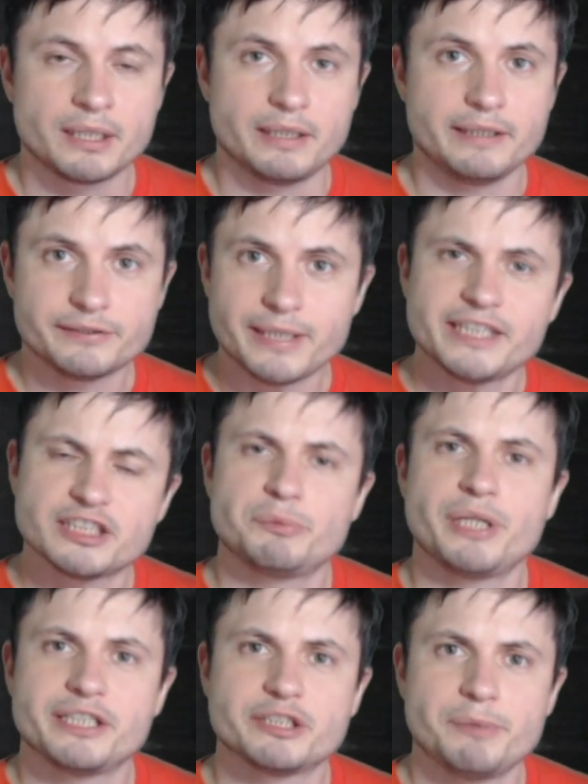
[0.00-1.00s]
The scientists
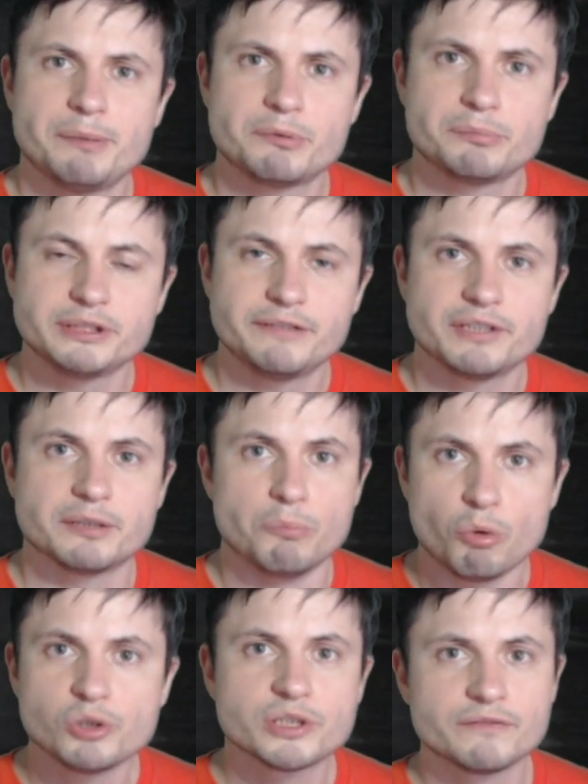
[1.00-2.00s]
behind this paper believe that
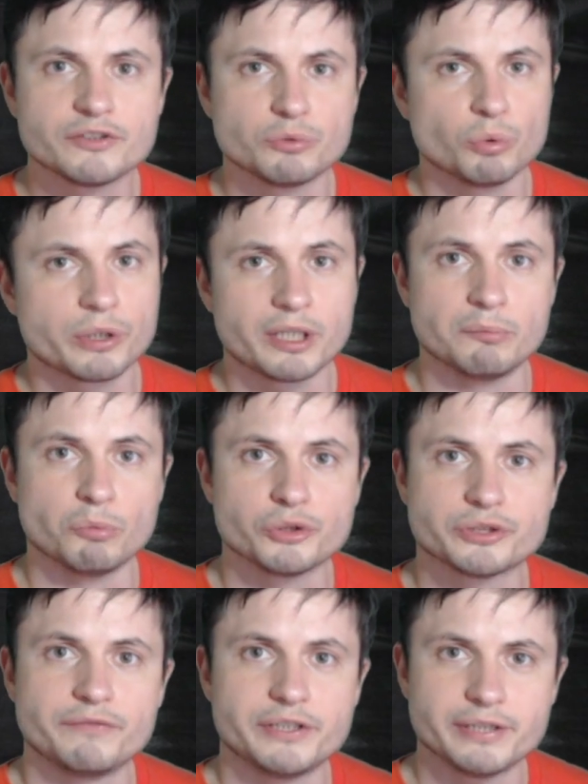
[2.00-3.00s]
most of this water and
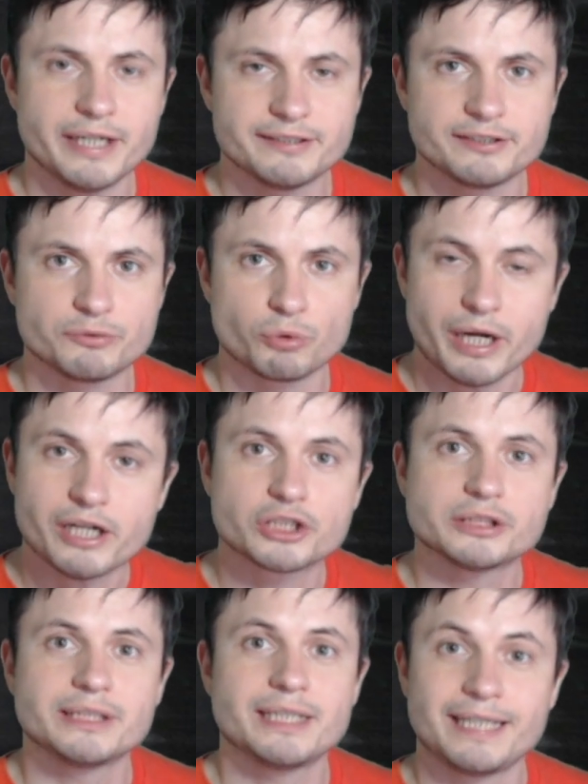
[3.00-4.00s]
most of these ices were
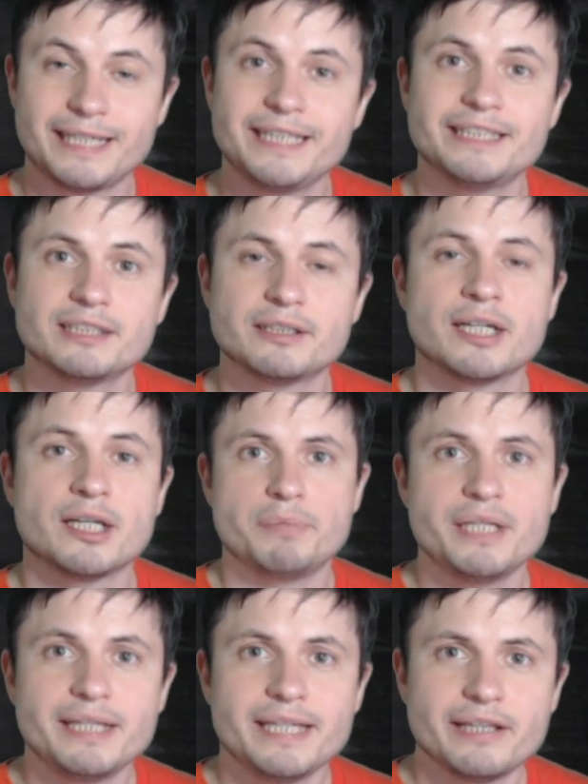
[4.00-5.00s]
actually hidden
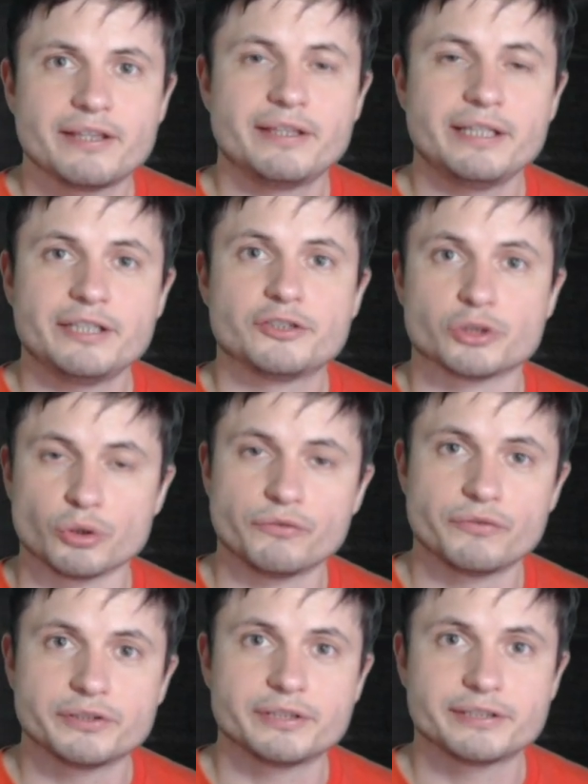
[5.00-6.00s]
beneath the
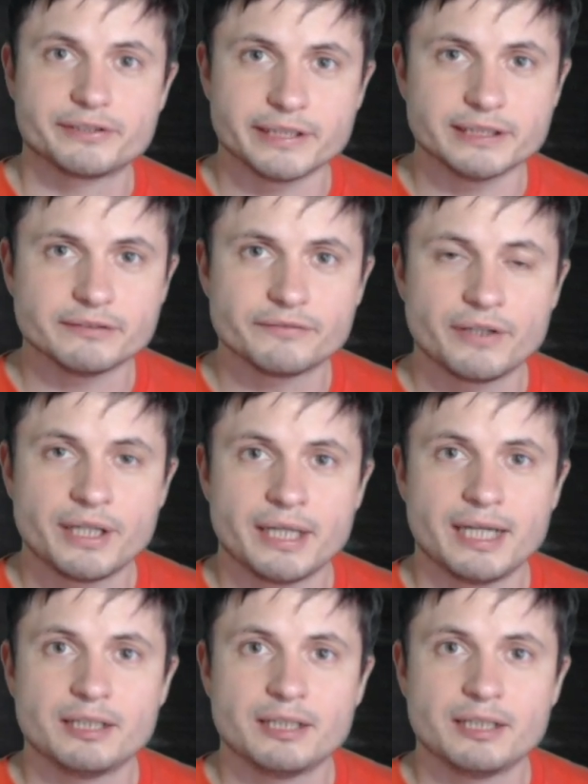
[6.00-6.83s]
surface itself